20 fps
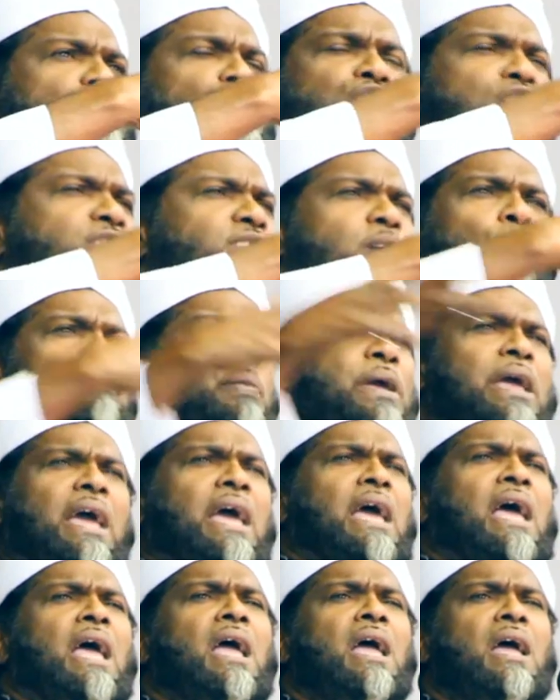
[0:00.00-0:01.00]
just
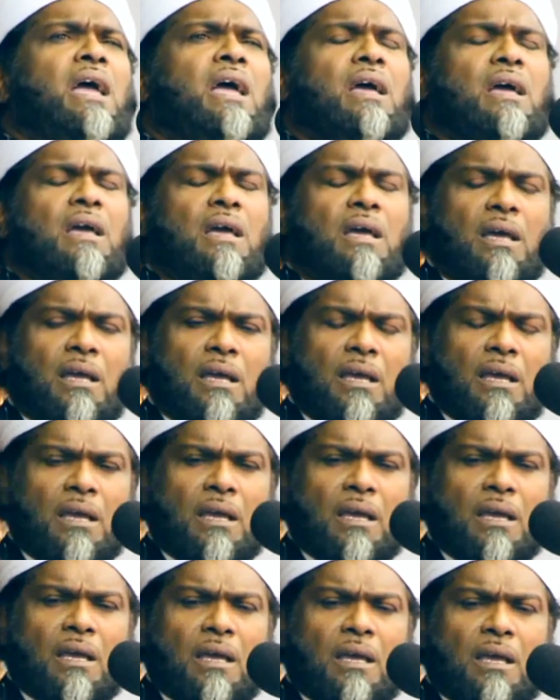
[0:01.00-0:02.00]
appear.
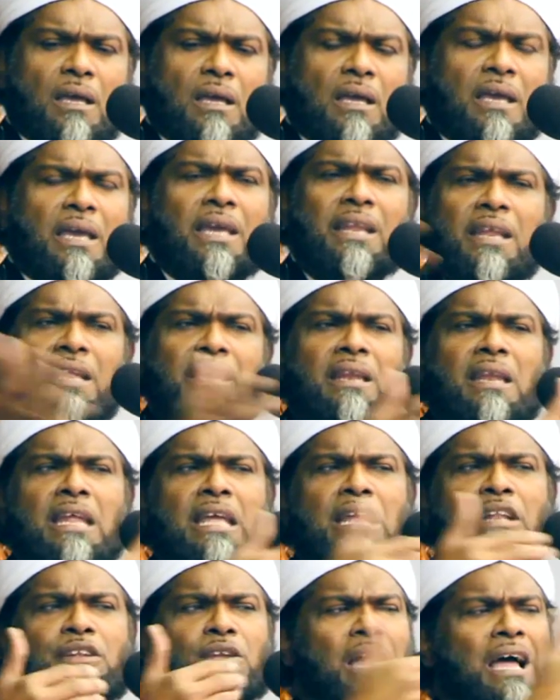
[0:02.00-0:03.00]
He didn't
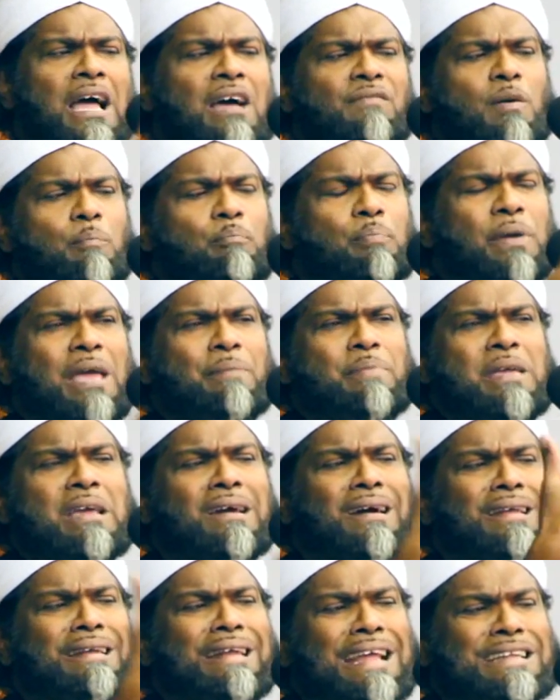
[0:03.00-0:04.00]
need to have a baby
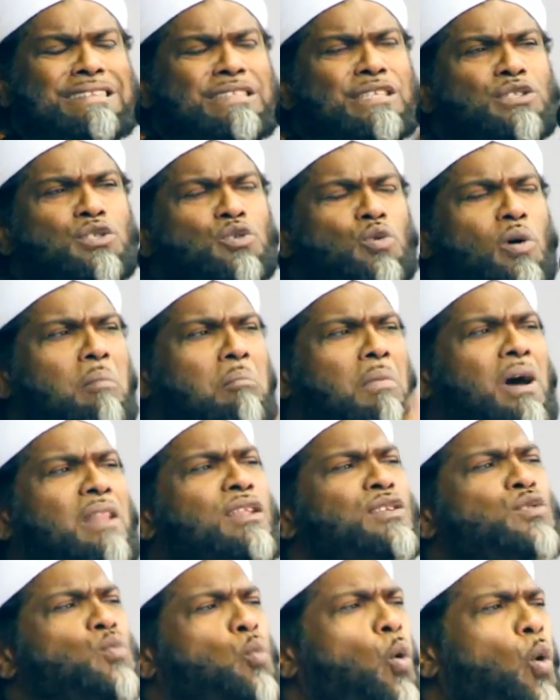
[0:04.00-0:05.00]
connecting to a
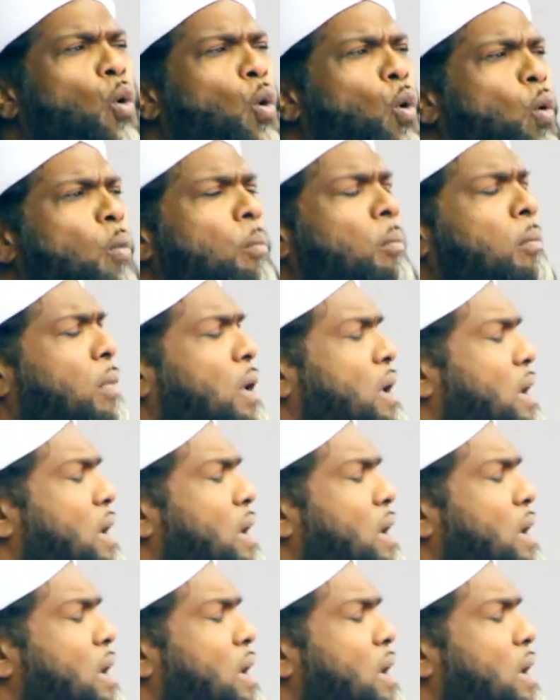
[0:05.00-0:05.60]
mother's womb.